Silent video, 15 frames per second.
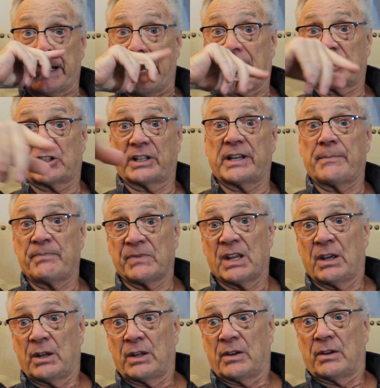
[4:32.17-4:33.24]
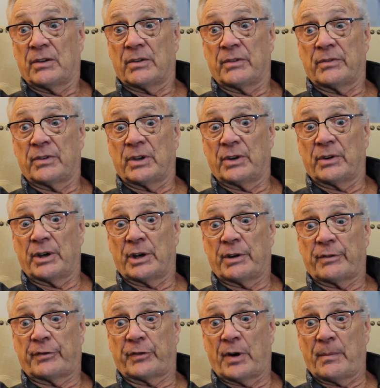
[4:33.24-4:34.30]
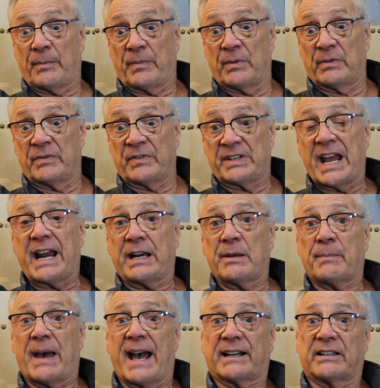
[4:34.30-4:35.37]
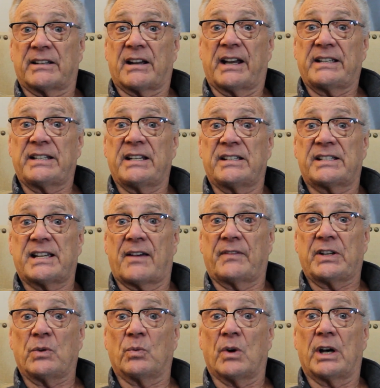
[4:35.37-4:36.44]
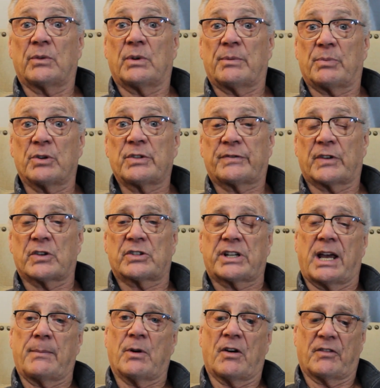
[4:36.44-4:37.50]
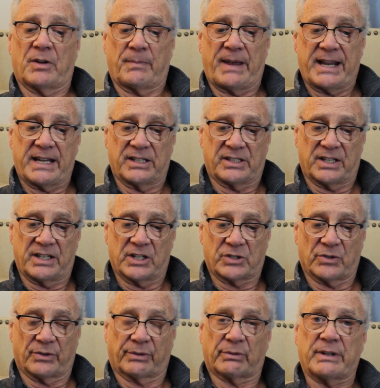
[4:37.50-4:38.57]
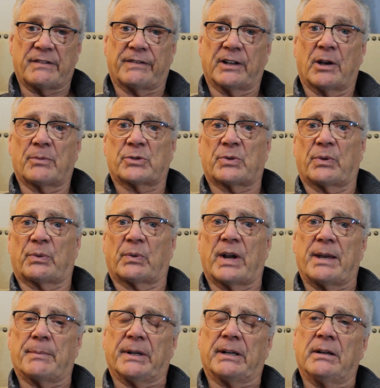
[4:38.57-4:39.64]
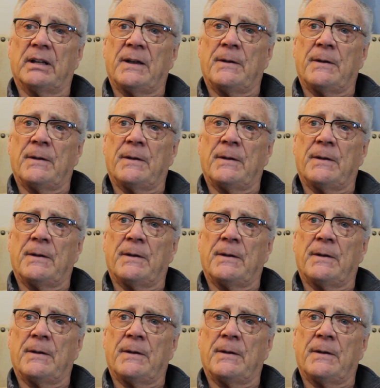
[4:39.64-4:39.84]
Actually, from dating back to 1971 when Bruce first came over to make his initial 3 films with Raymond.